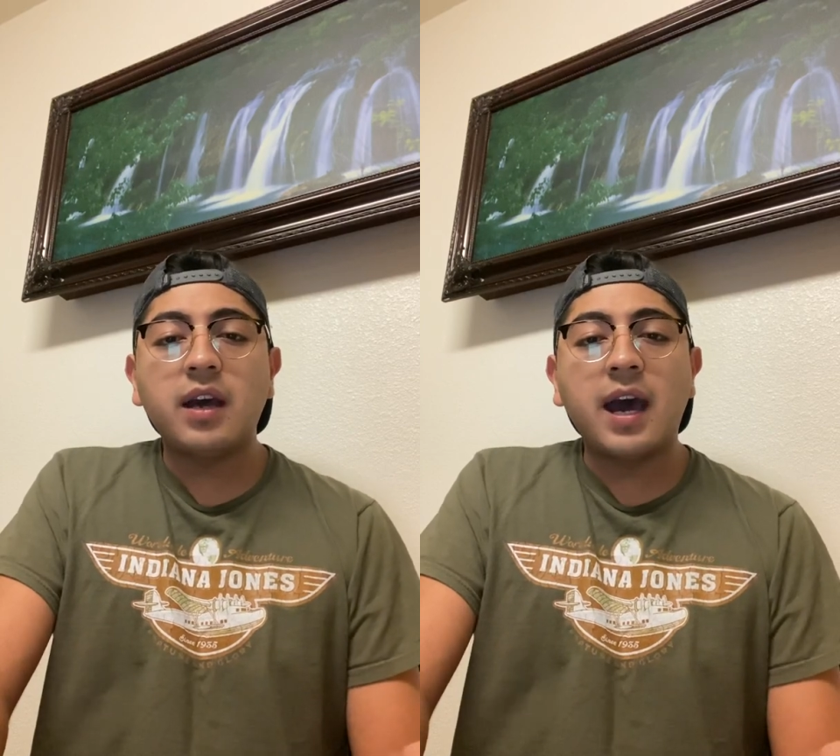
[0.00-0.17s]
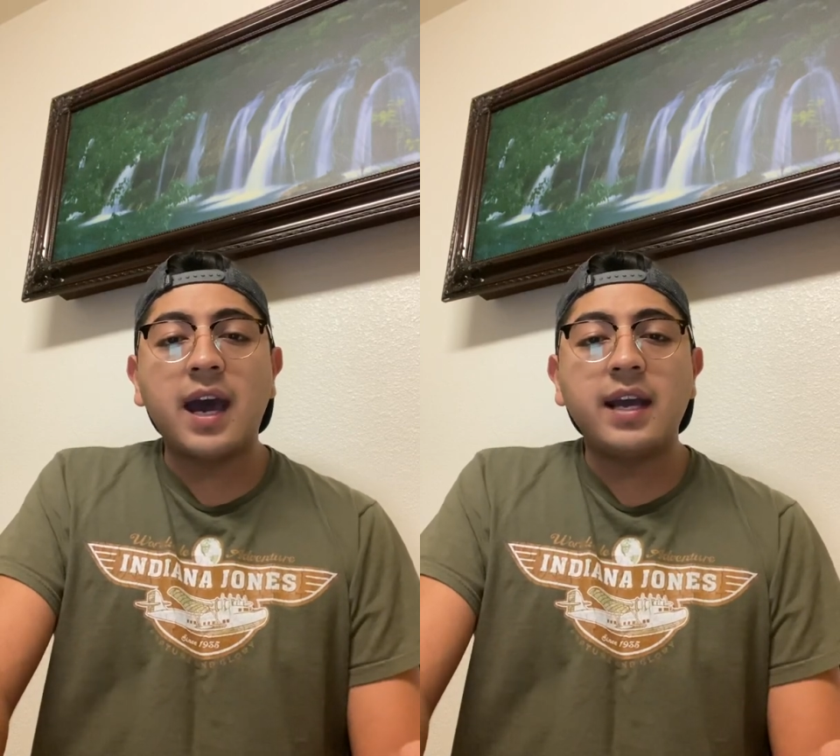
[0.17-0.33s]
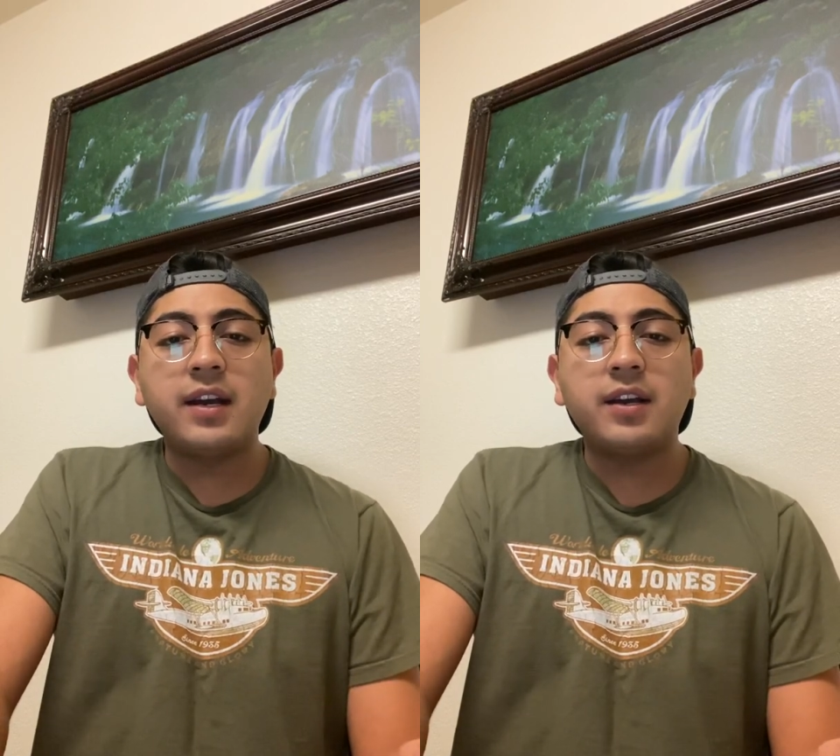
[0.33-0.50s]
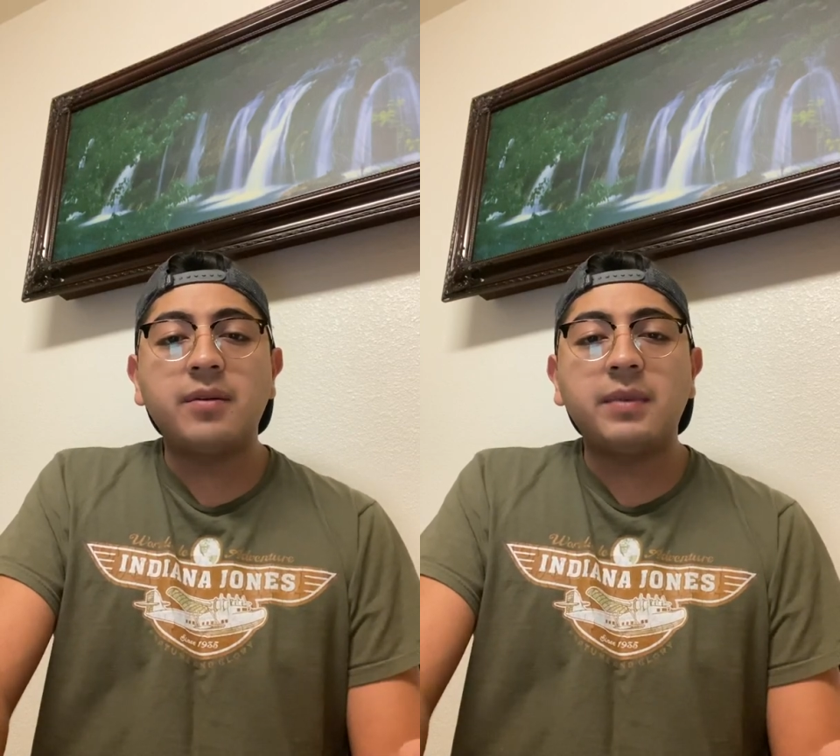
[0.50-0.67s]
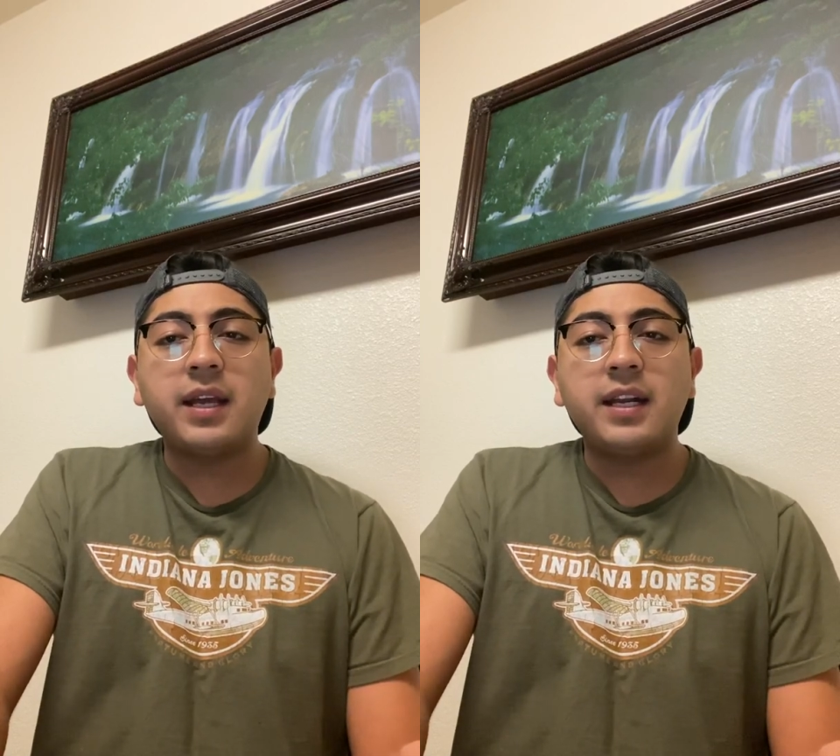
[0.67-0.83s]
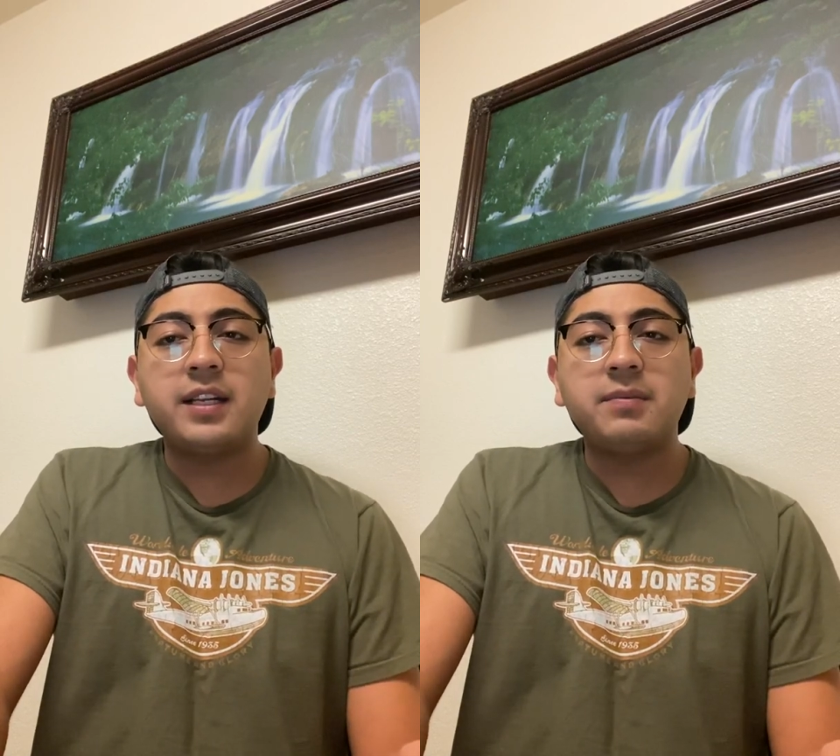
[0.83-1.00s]
item
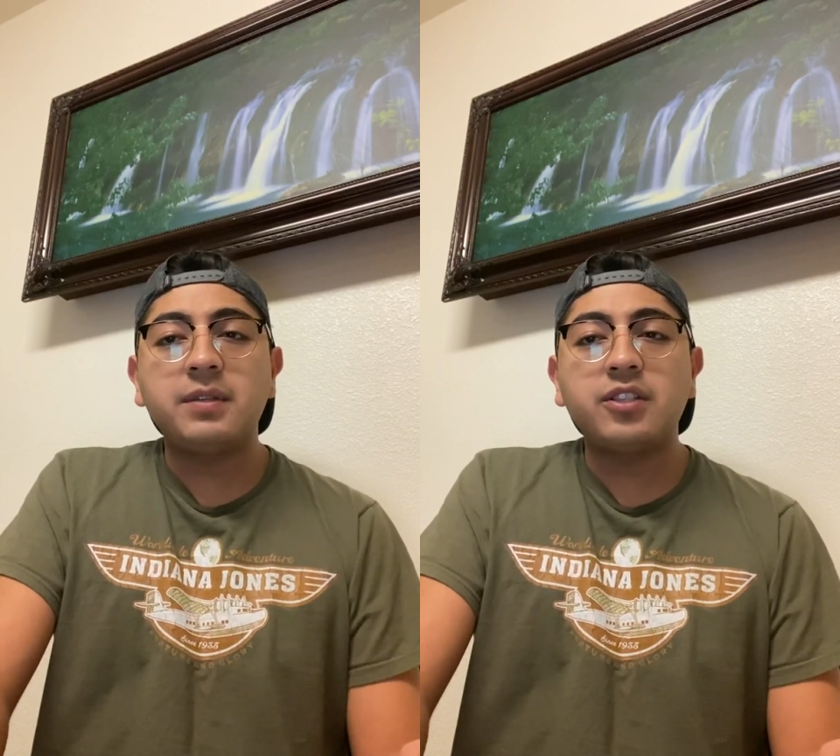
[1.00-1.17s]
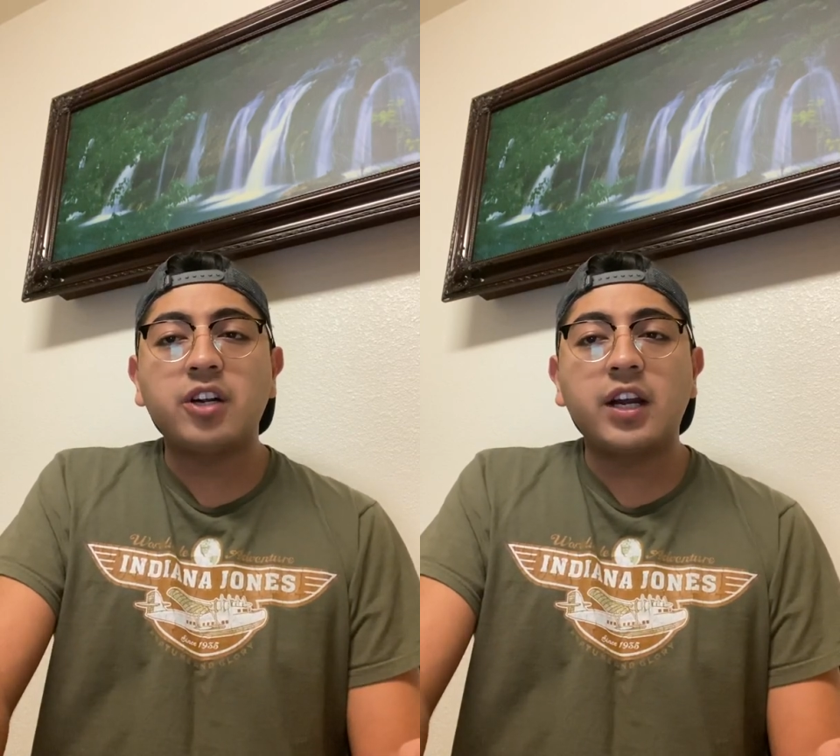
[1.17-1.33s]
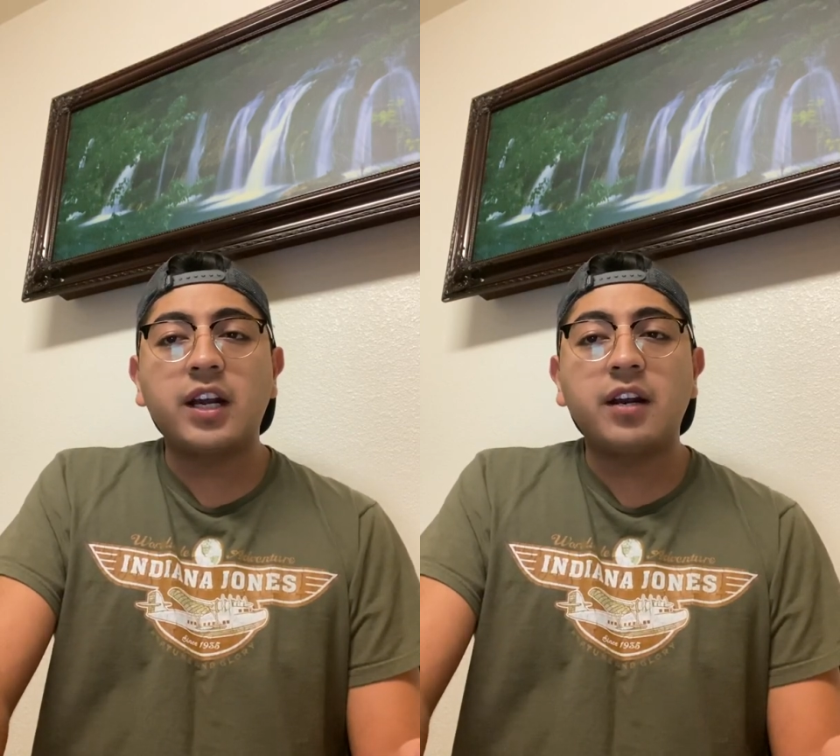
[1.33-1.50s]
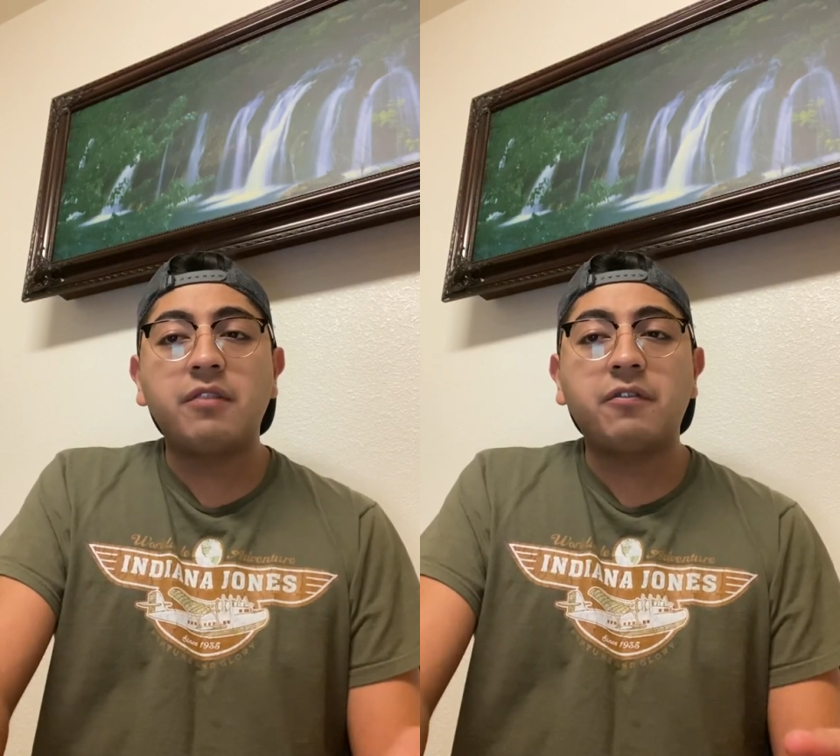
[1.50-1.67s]
that is being targeted